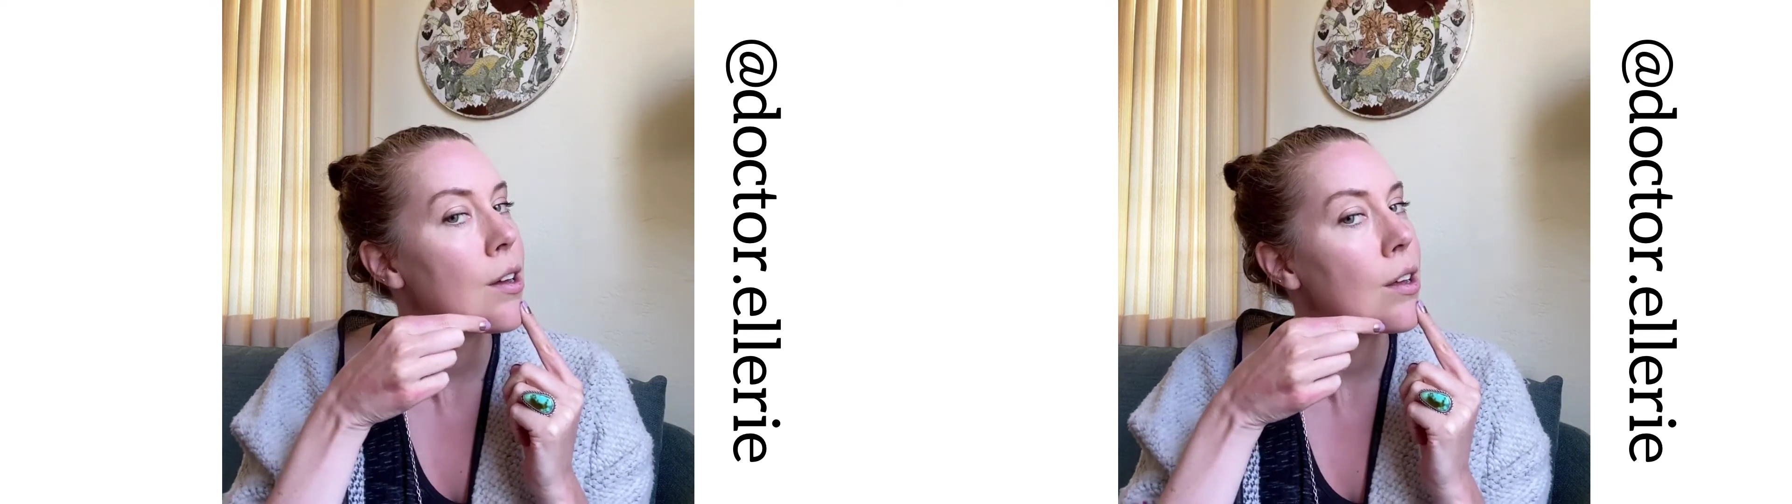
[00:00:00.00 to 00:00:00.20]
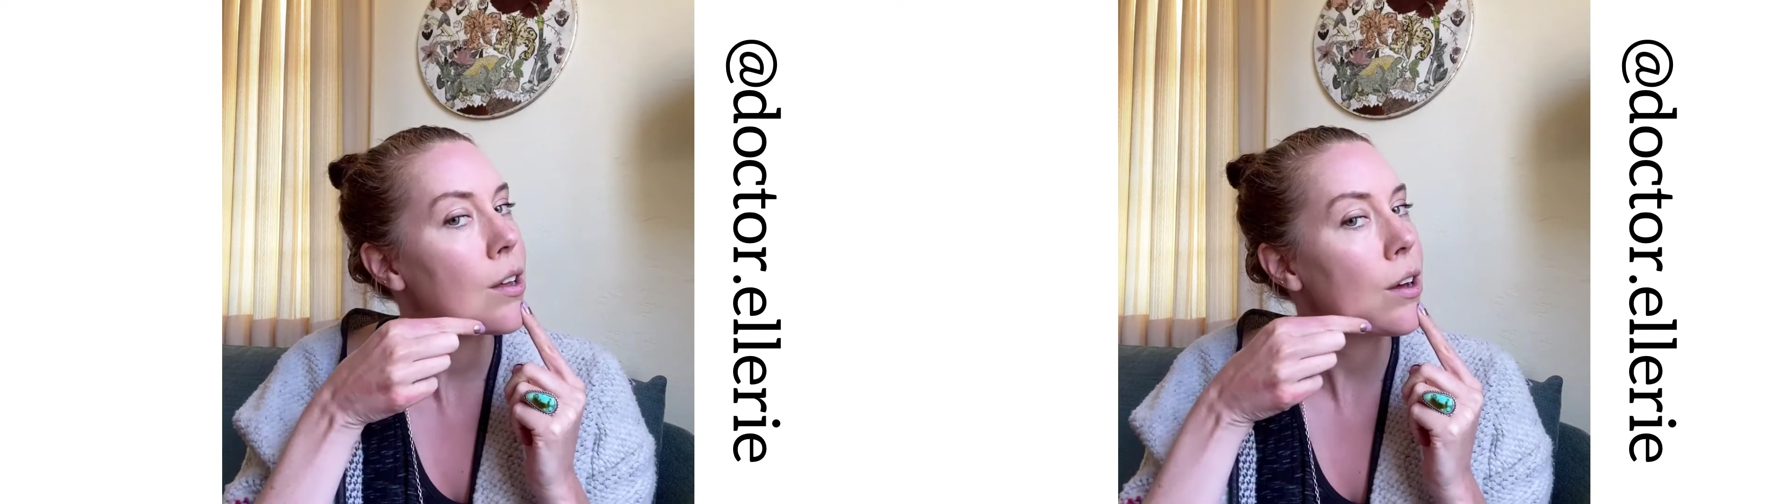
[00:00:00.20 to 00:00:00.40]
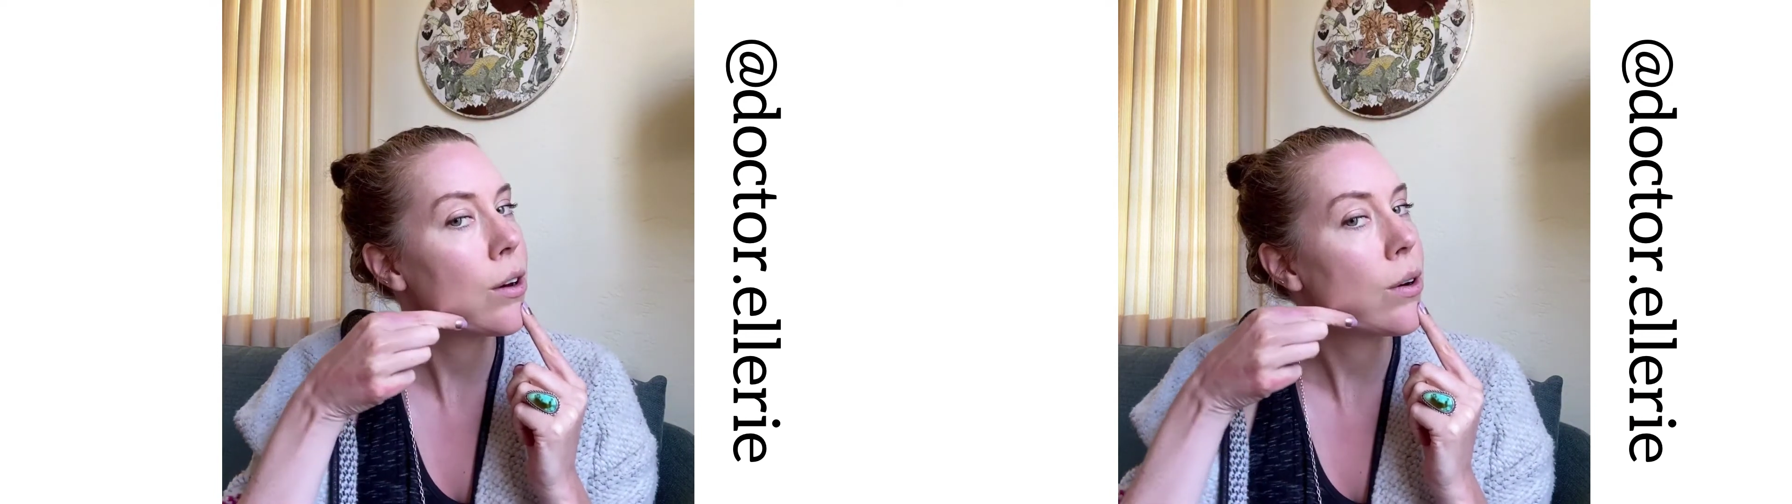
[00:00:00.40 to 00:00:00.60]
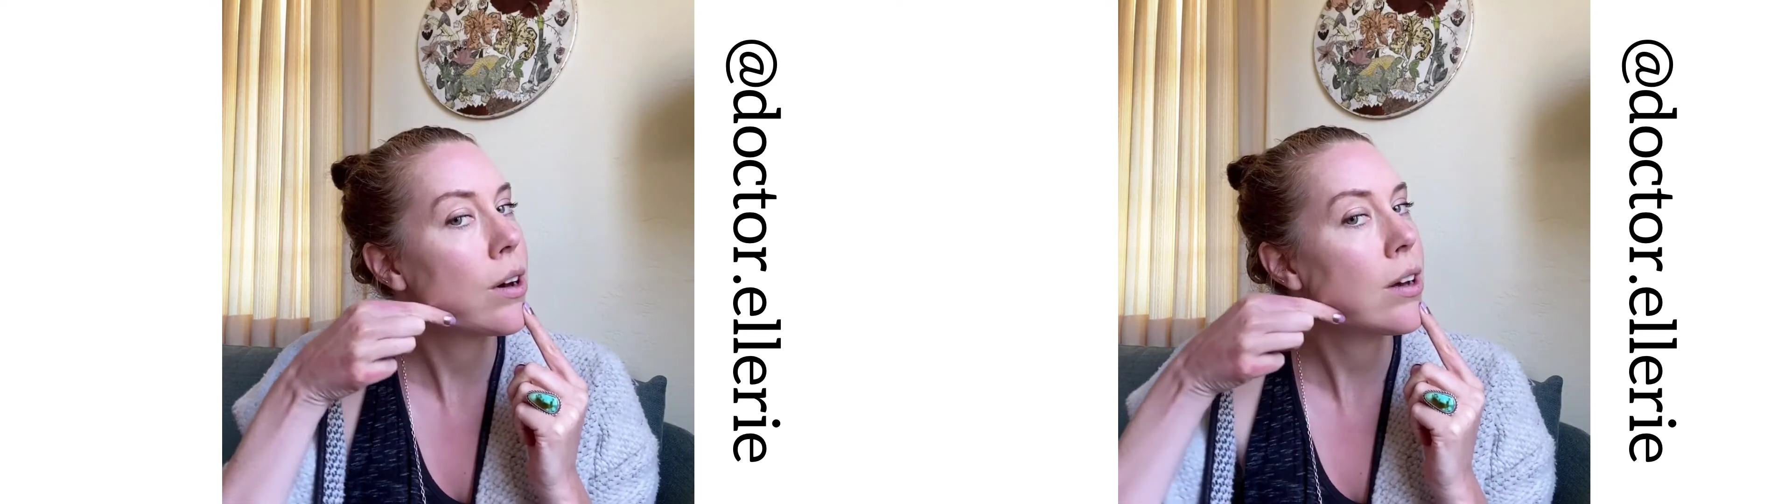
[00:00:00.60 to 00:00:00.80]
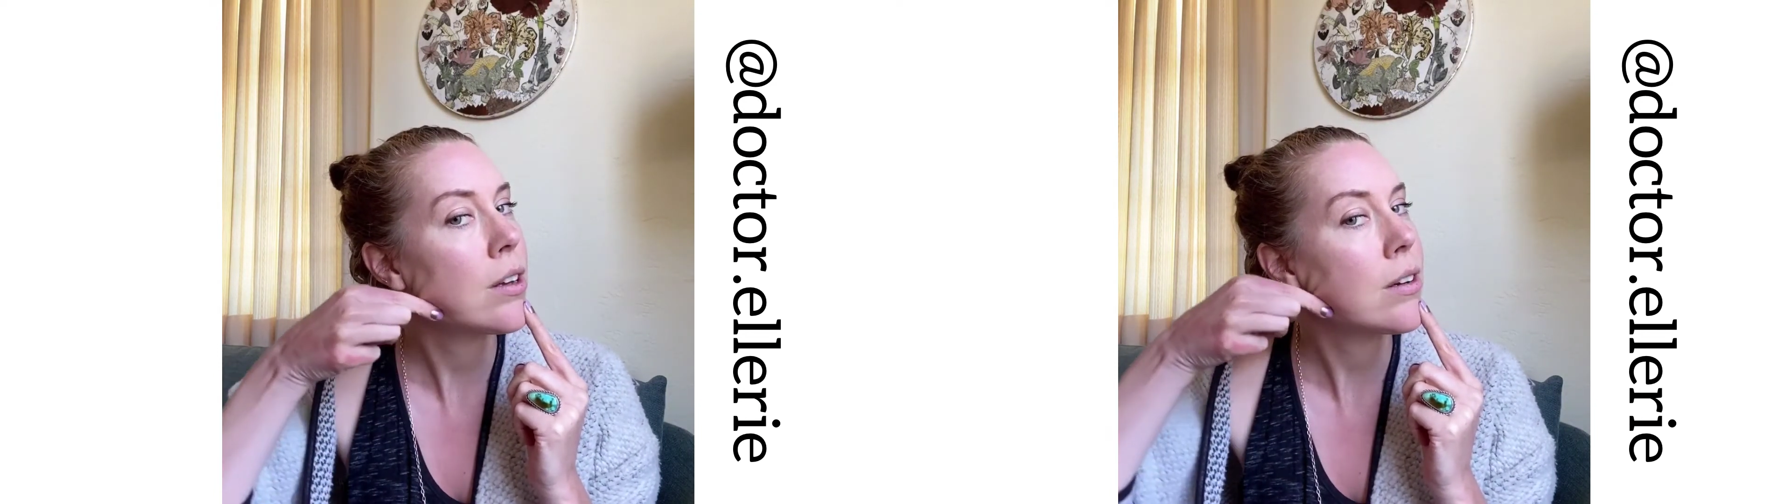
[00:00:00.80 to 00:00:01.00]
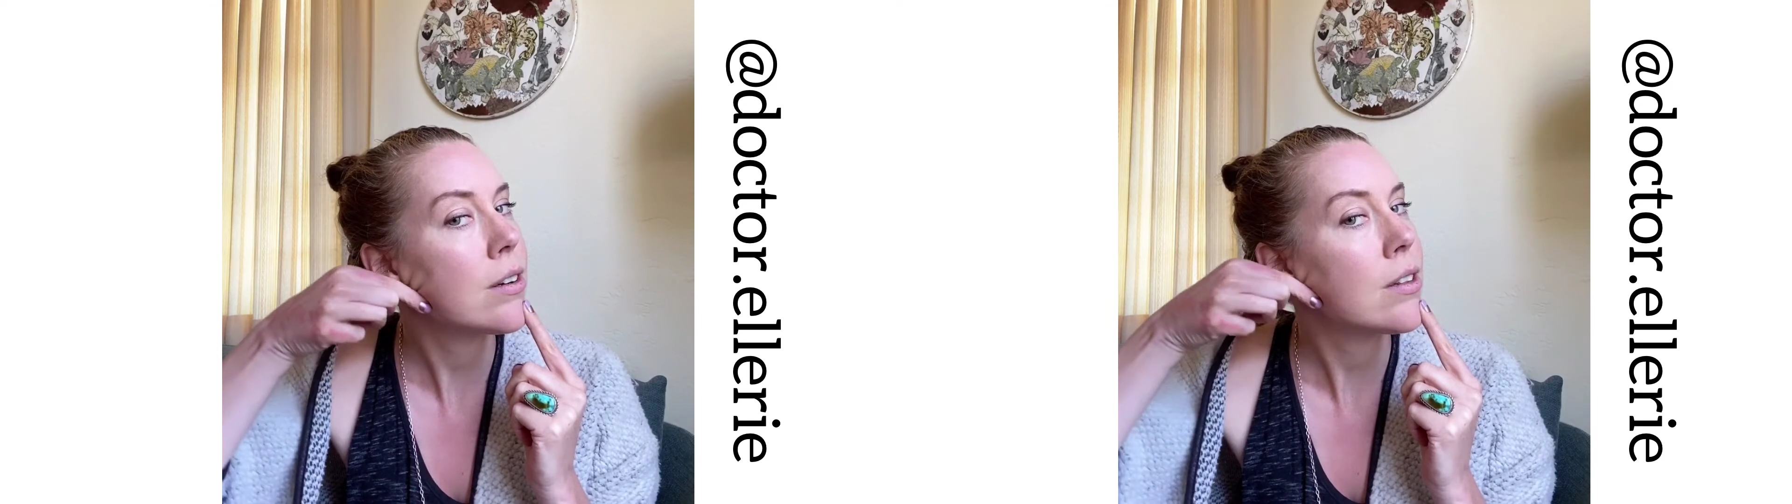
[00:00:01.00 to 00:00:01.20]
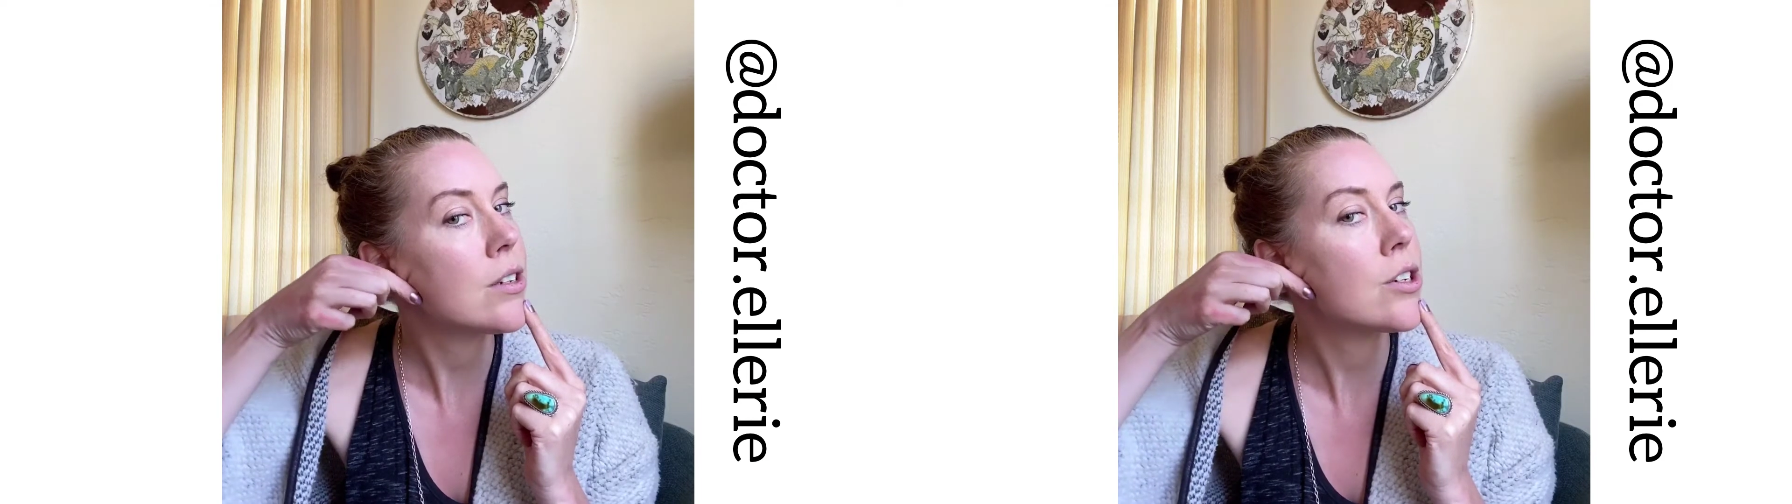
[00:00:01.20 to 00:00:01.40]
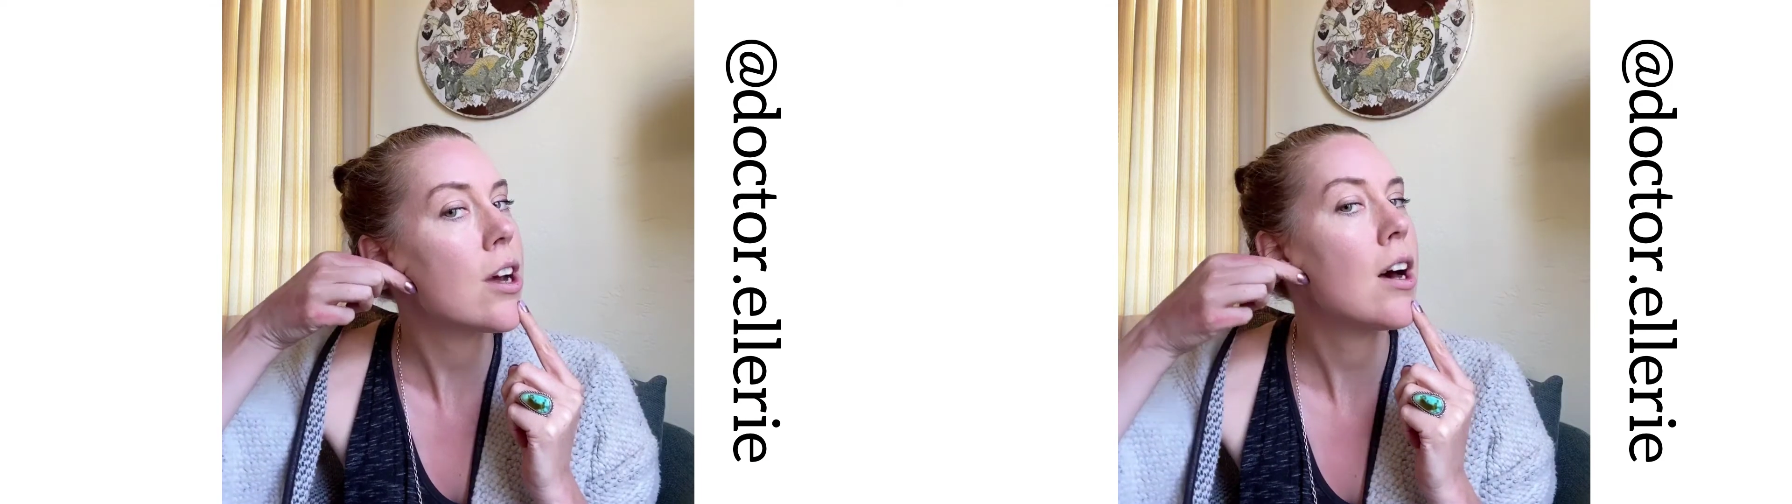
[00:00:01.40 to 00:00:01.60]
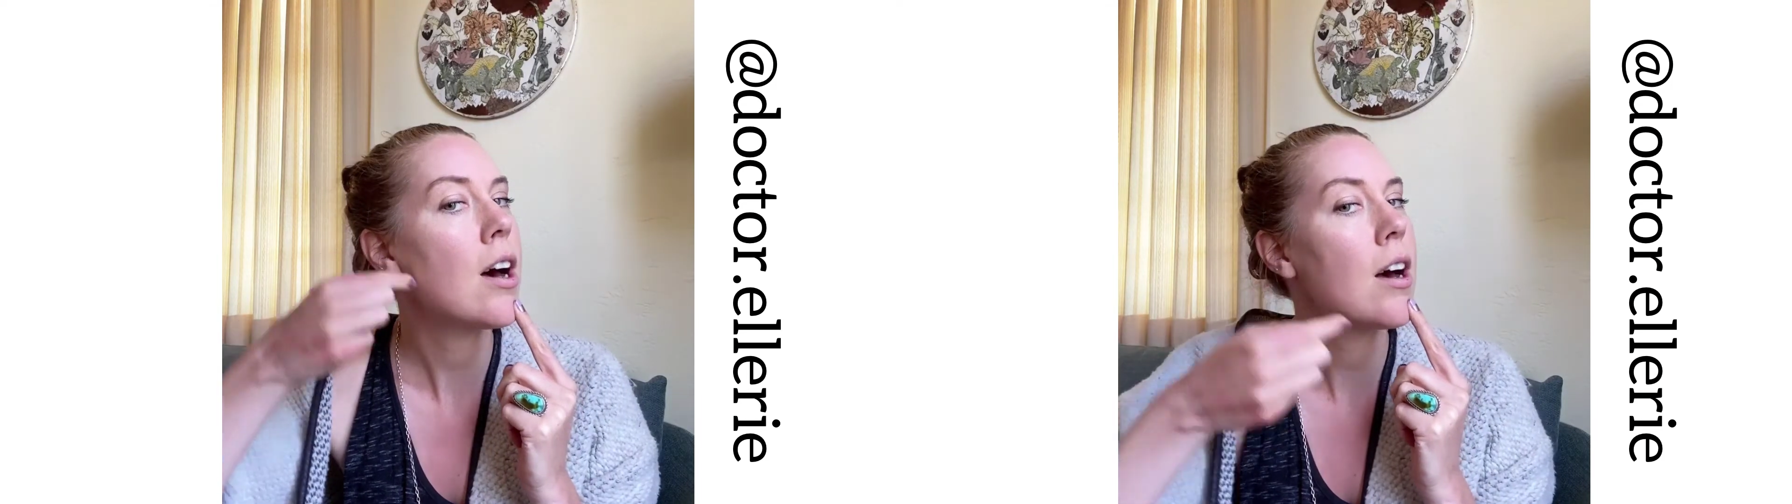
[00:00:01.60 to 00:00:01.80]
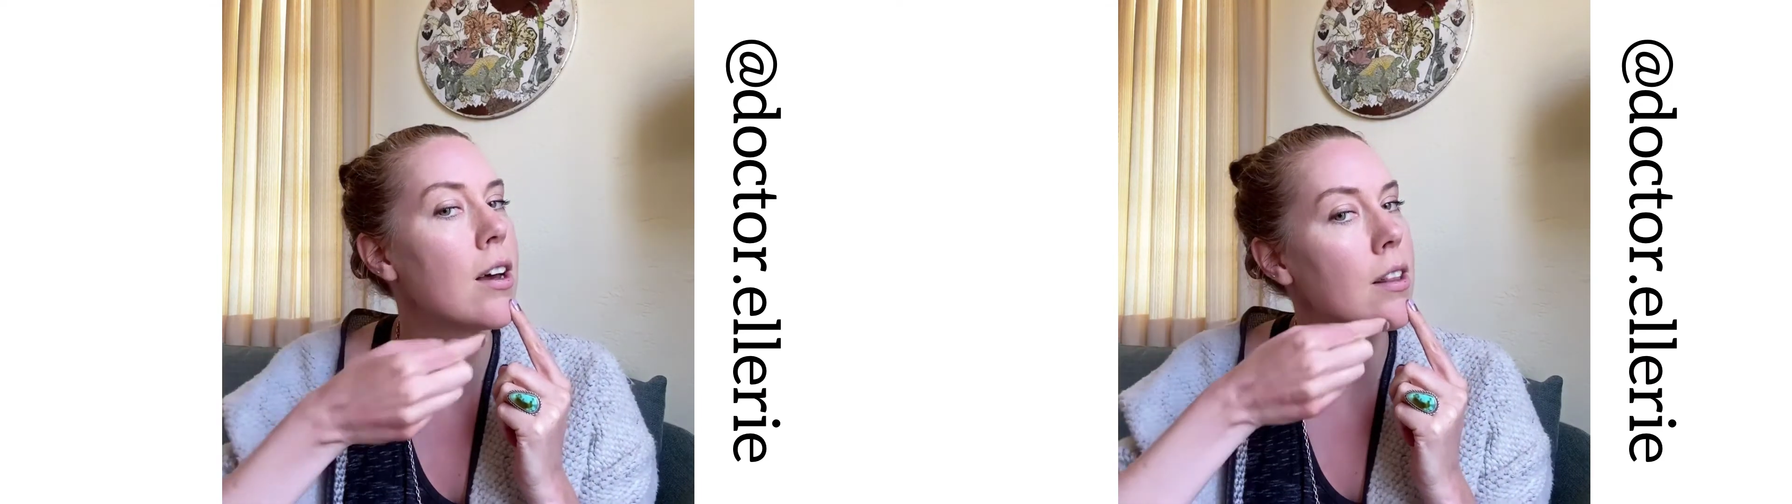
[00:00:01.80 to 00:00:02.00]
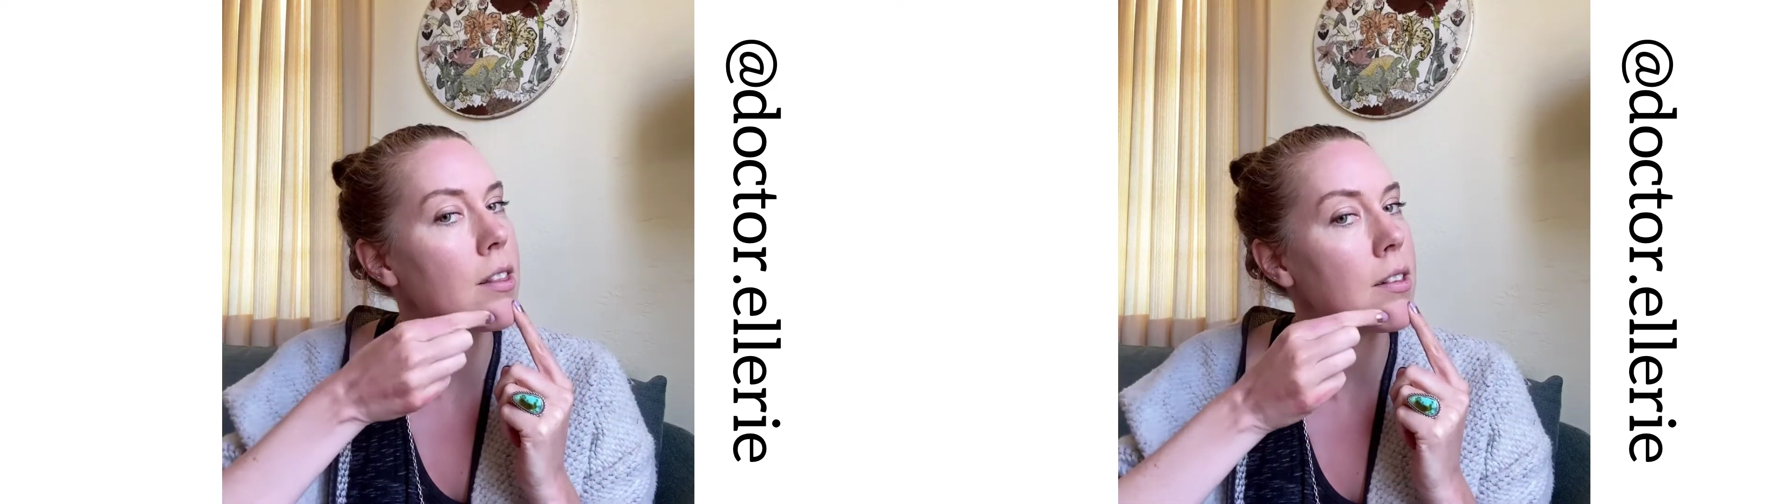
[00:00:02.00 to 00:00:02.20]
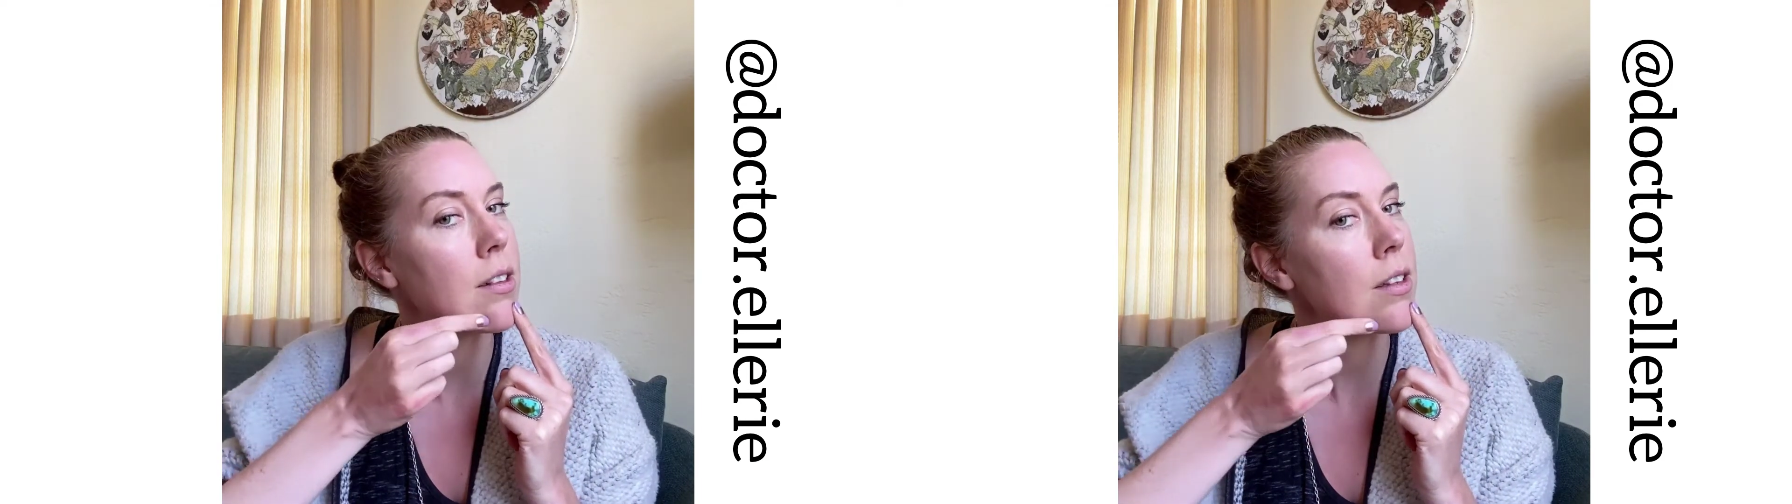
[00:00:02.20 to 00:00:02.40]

Go under the jaw and